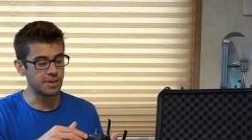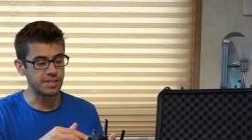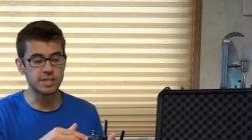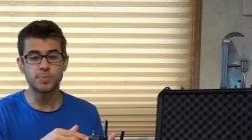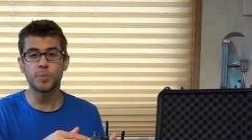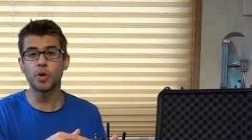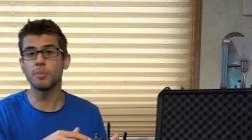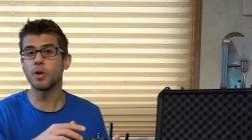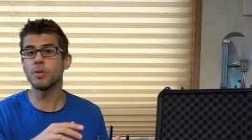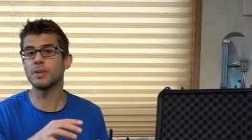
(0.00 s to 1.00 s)
but in sport
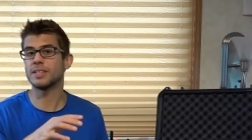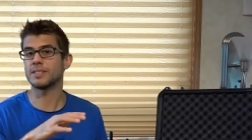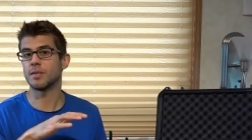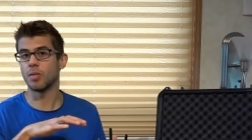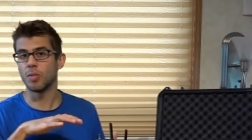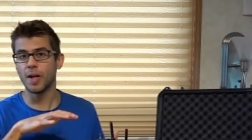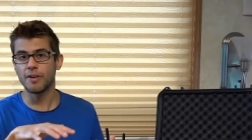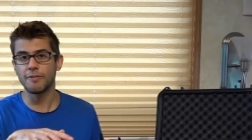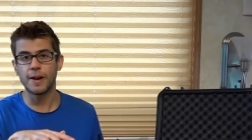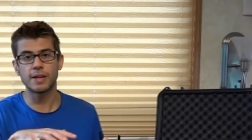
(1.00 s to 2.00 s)
mode it's a
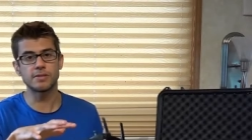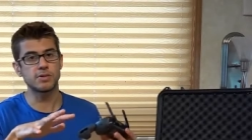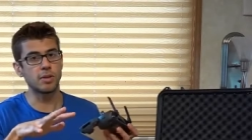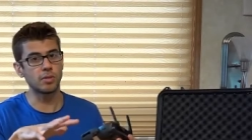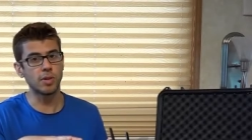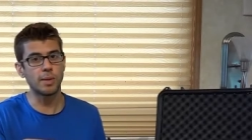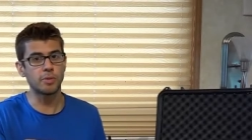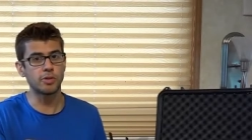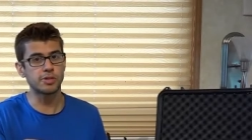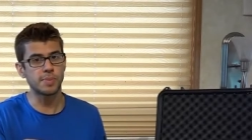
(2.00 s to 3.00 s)
lot faster, a lot
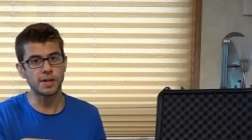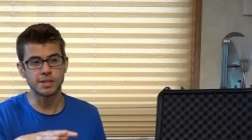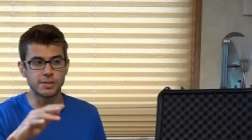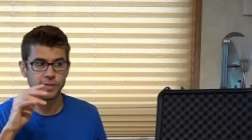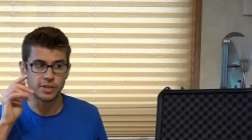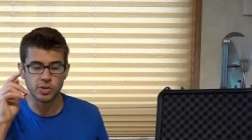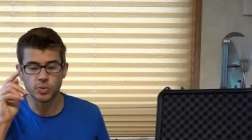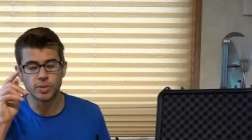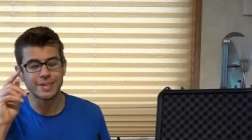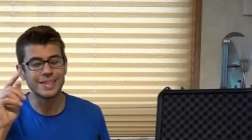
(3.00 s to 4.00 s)
more responsive, and you
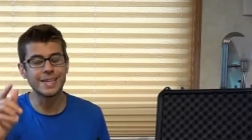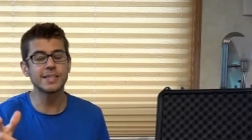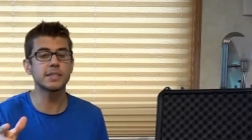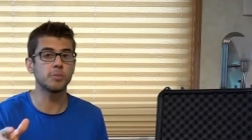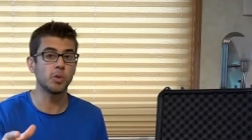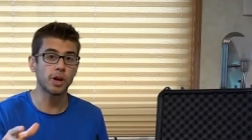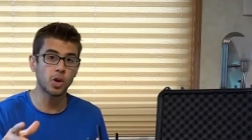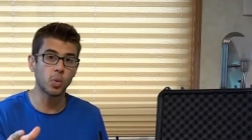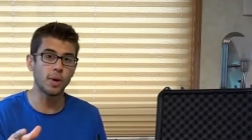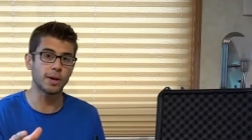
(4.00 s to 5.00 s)
can really get somewhere
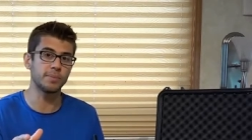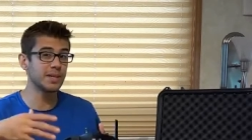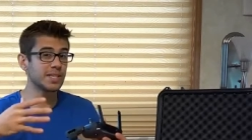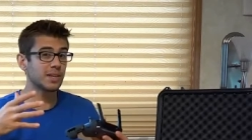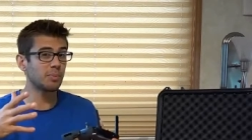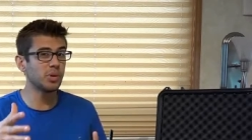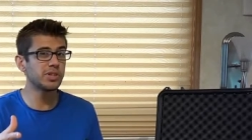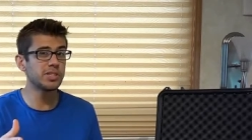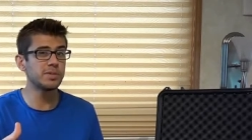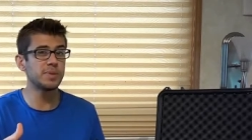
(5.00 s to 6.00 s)
quick because it'll
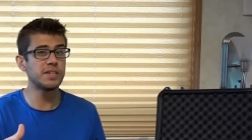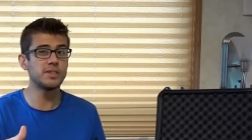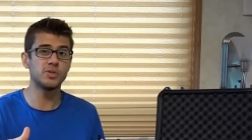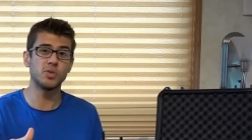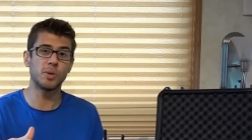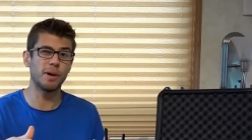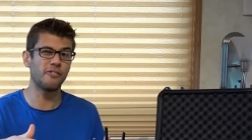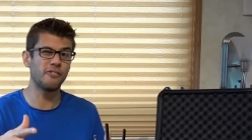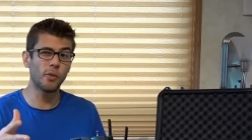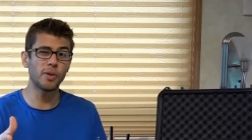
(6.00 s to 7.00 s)
push the speed to
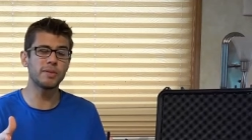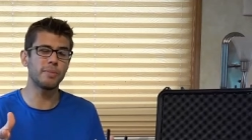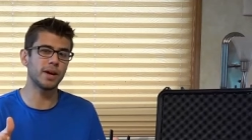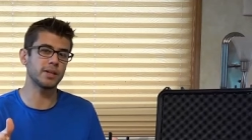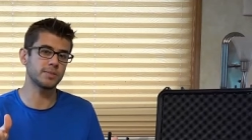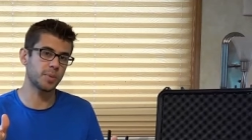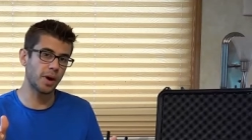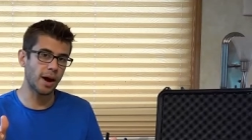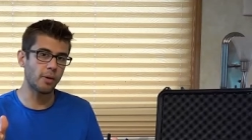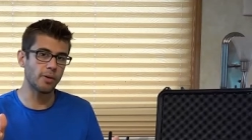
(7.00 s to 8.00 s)
about 40 miles per
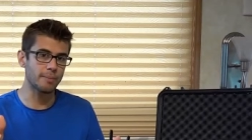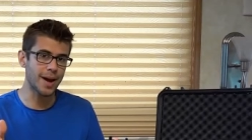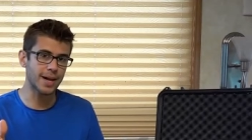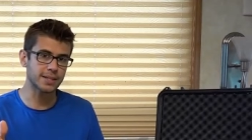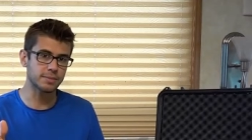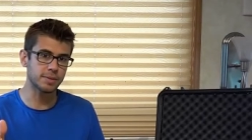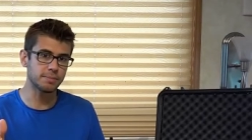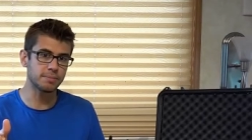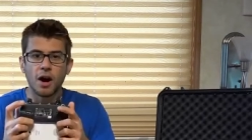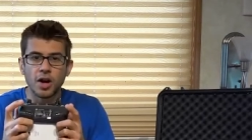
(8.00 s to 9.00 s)
hour maximum.